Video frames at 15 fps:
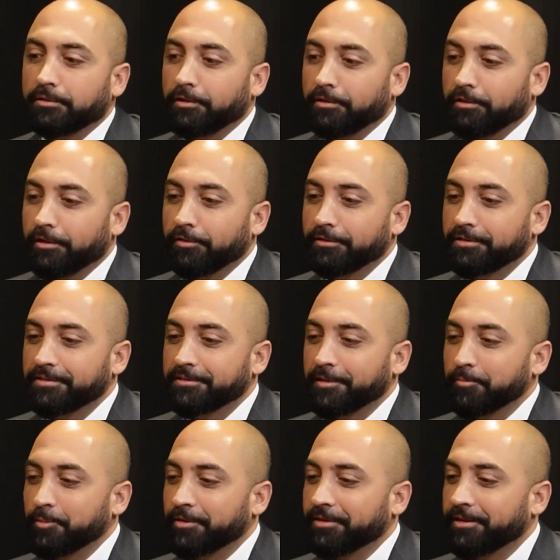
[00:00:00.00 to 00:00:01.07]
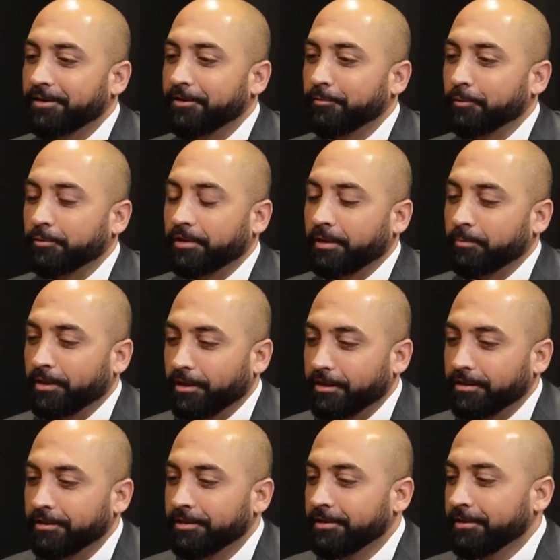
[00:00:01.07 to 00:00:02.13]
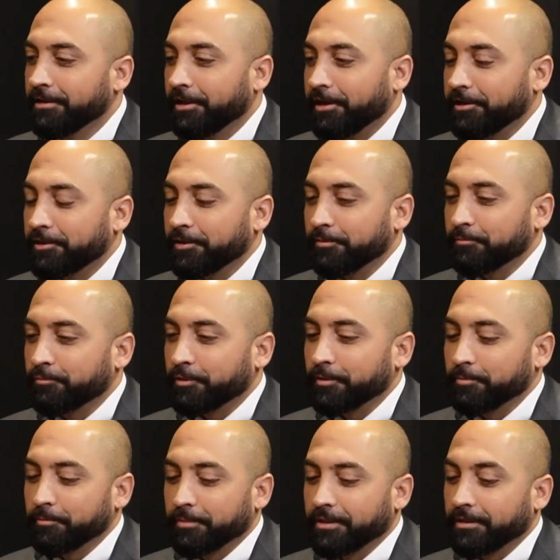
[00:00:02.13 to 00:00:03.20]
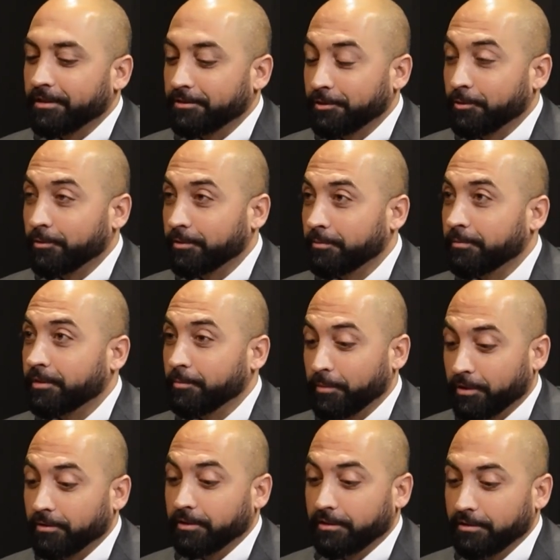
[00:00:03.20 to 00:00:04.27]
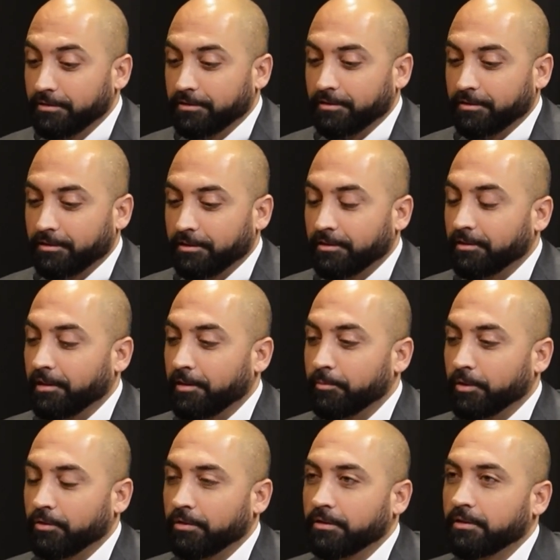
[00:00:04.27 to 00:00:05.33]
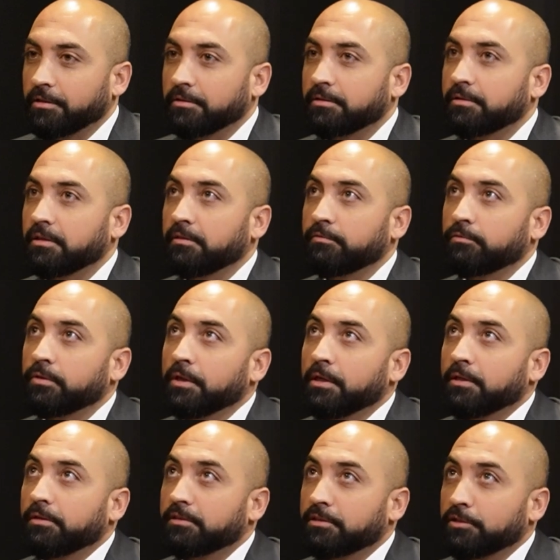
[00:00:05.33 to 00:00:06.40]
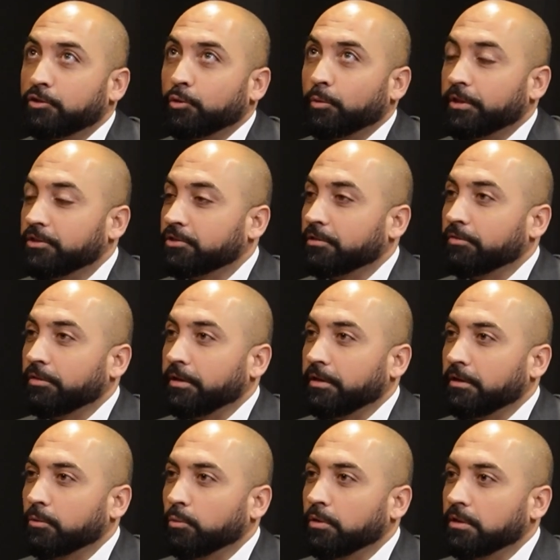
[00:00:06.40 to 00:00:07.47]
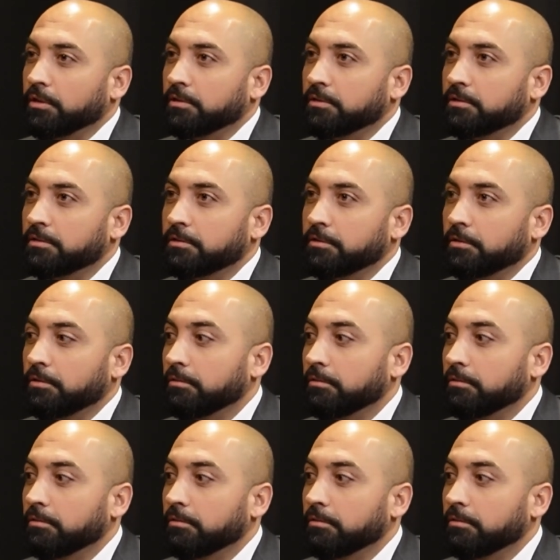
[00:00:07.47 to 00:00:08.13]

Right? And this is something that I come from, in the Middle East, in Lebanon, and if the situation there was,